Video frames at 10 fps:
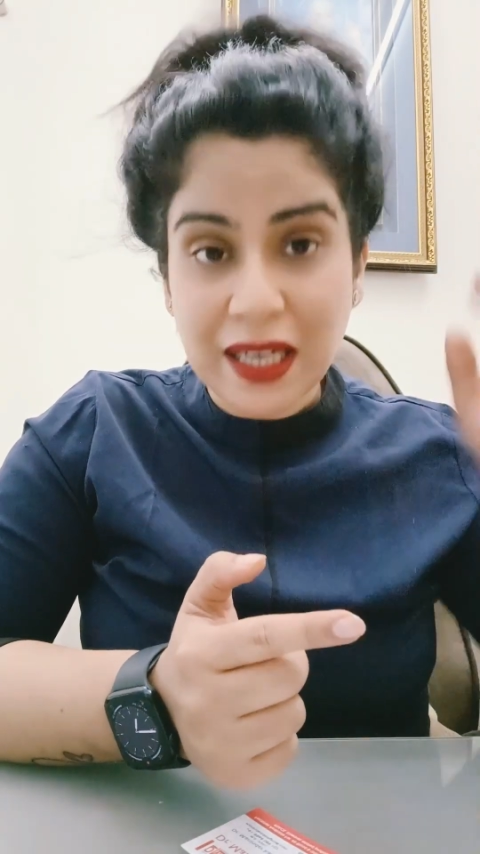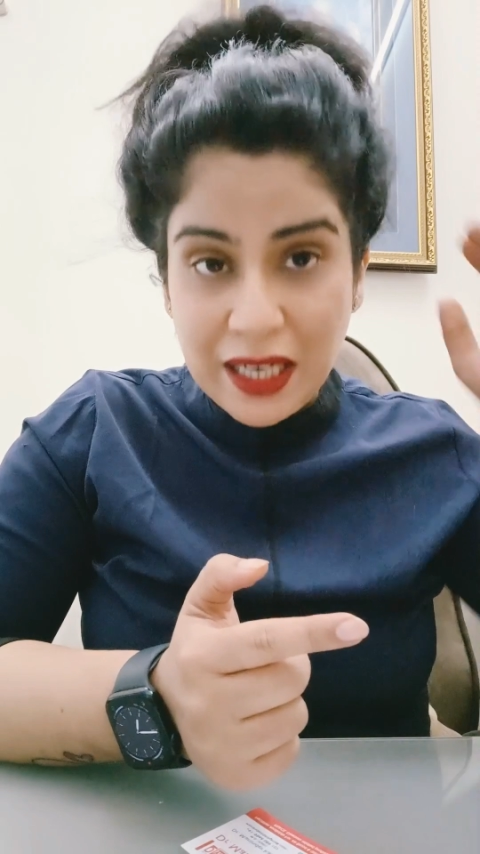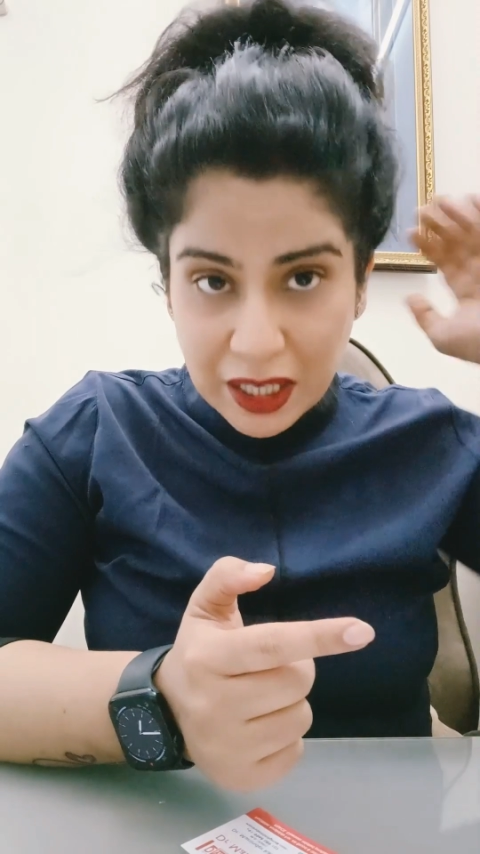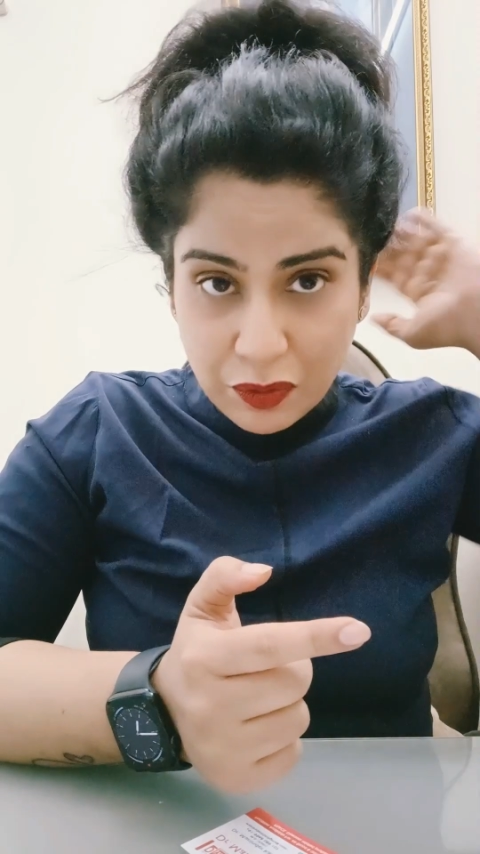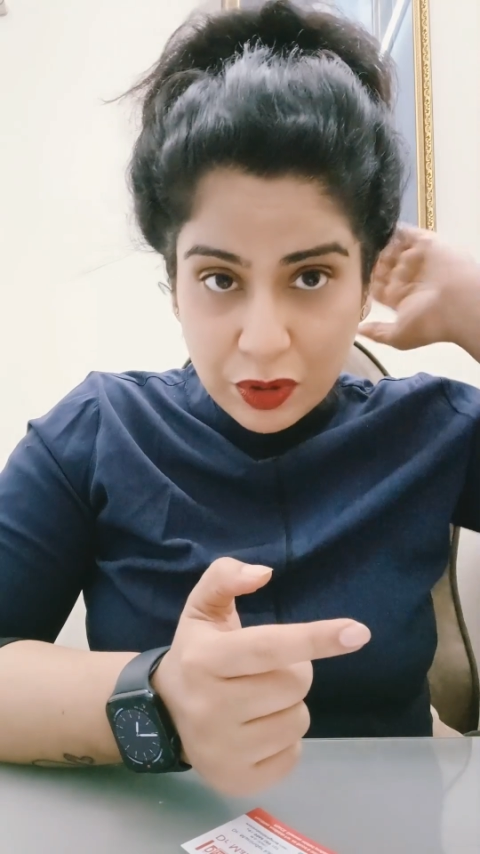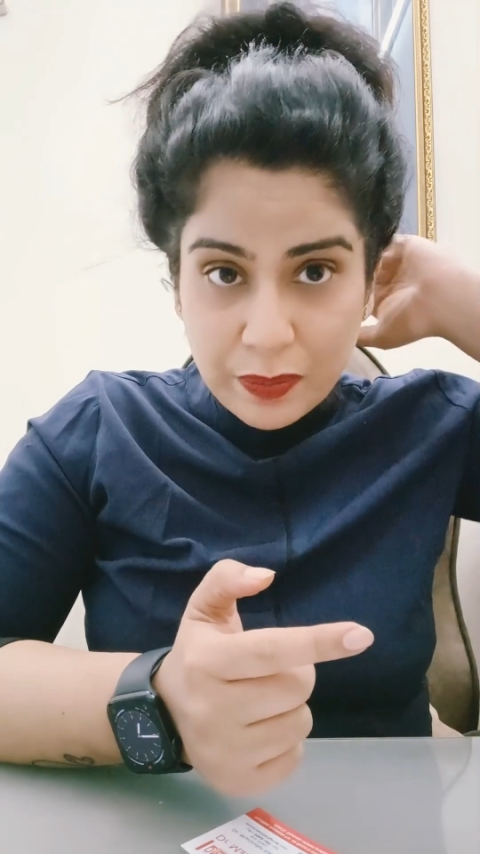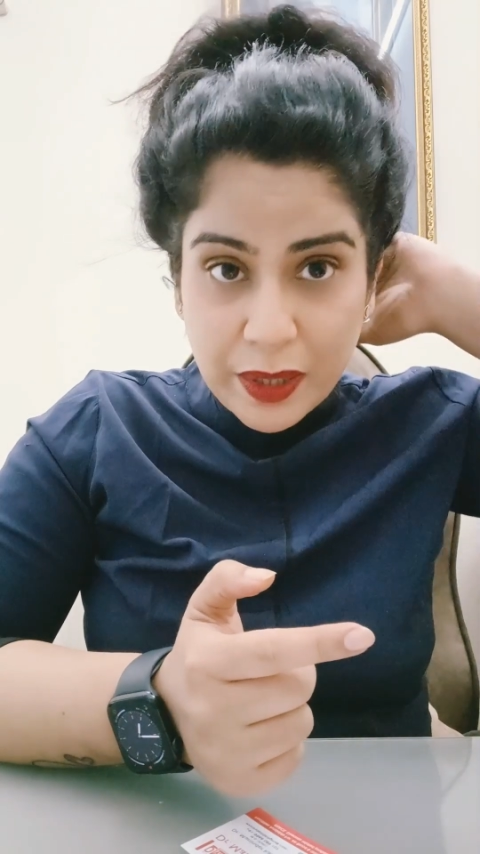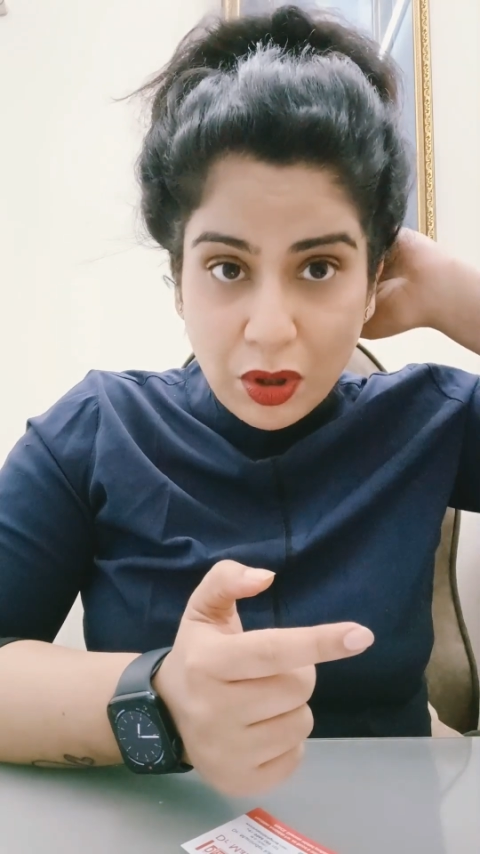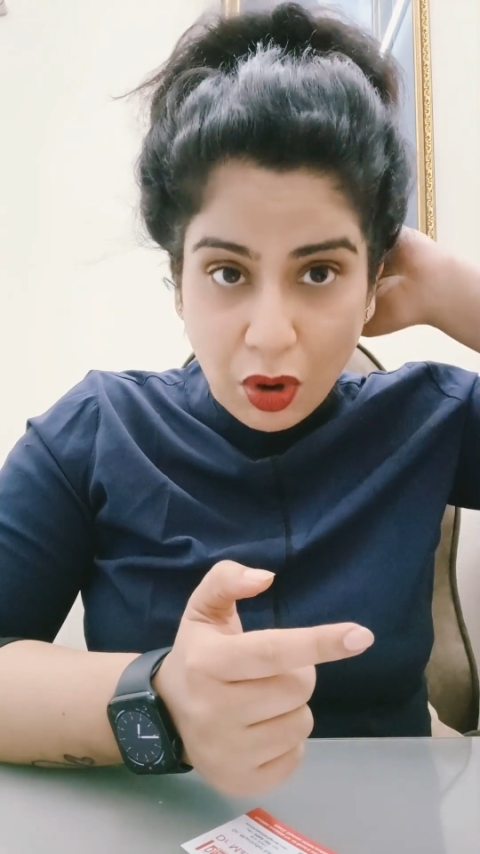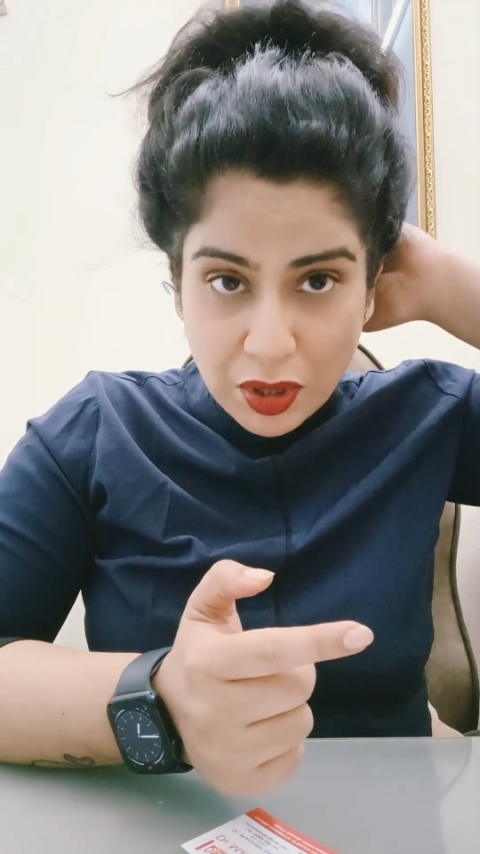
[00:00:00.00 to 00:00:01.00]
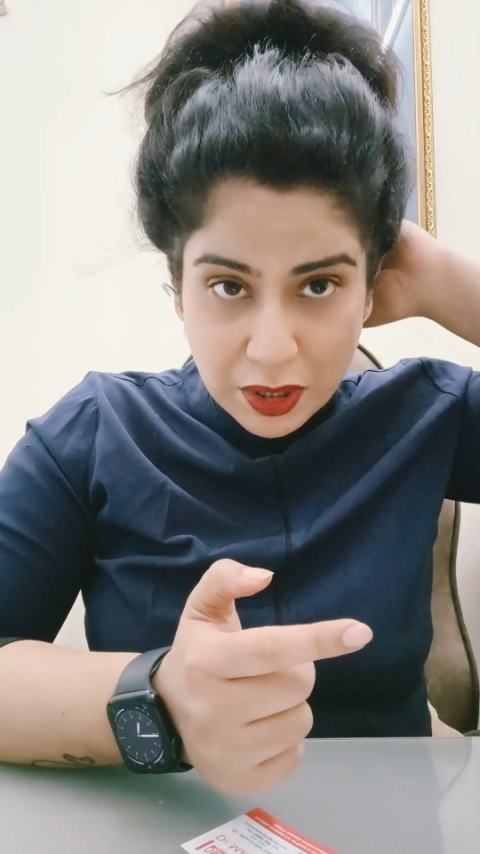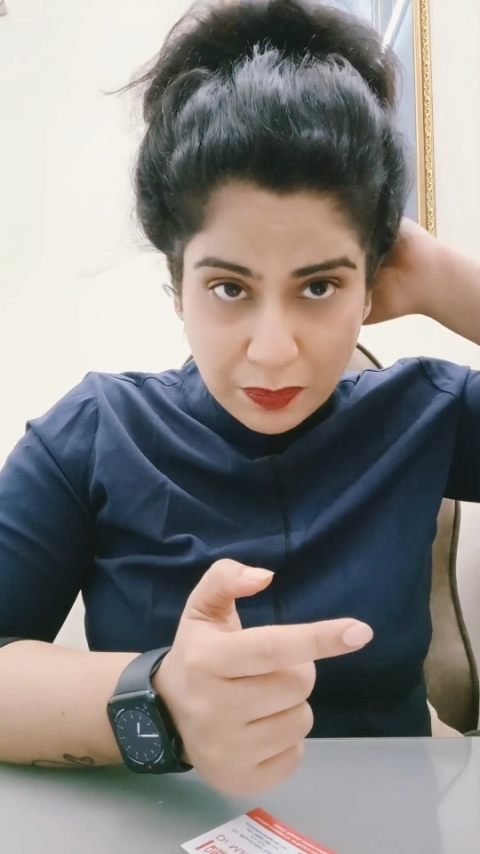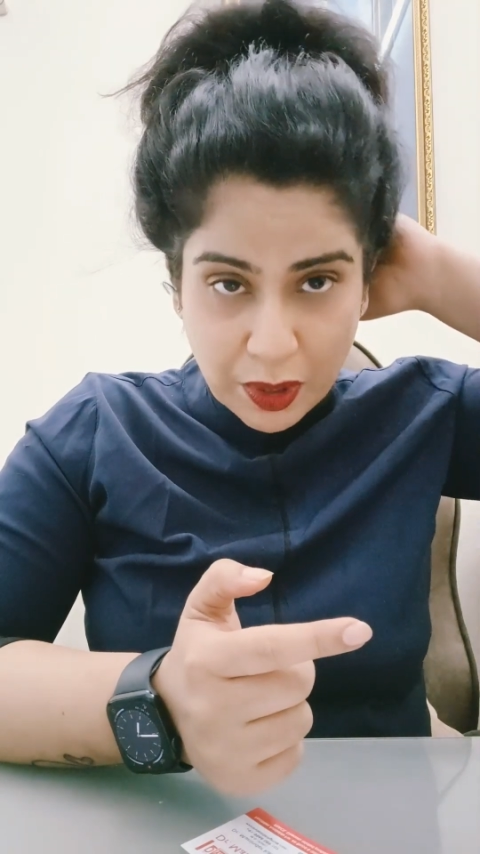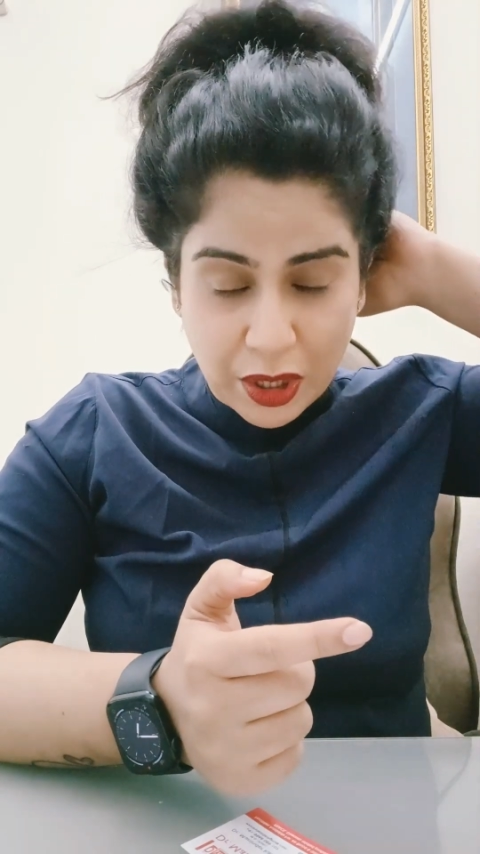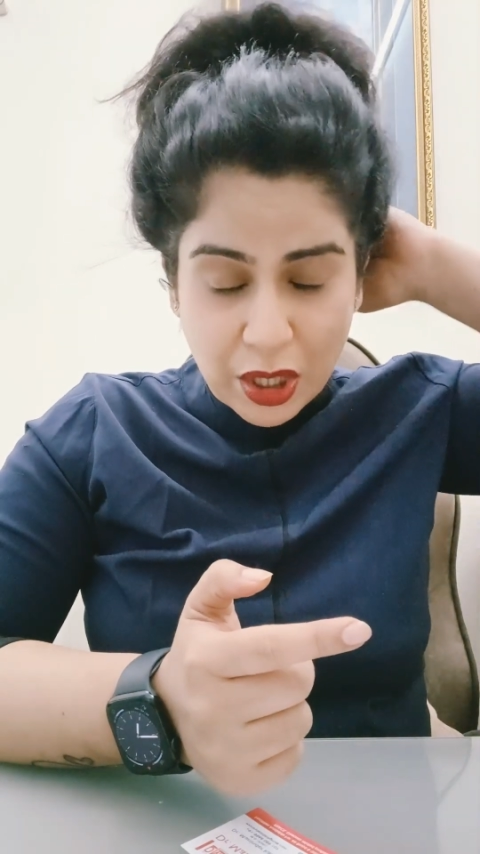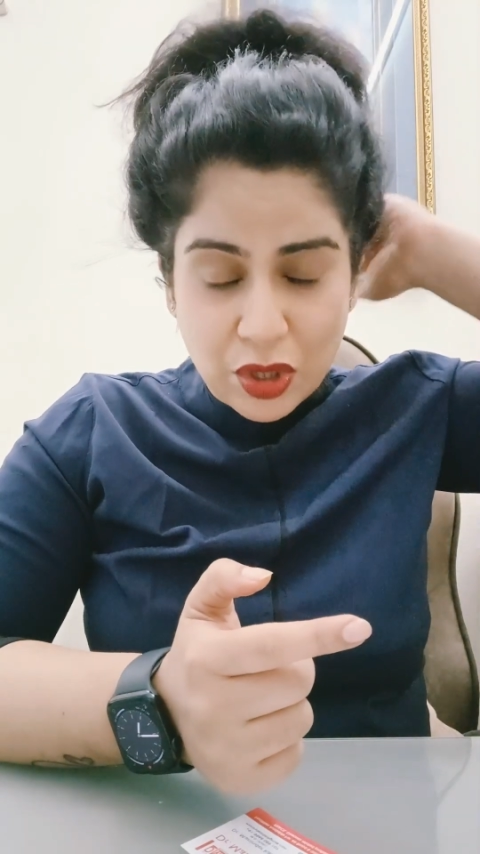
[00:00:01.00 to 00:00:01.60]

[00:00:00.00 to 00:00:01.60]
It will be occiput.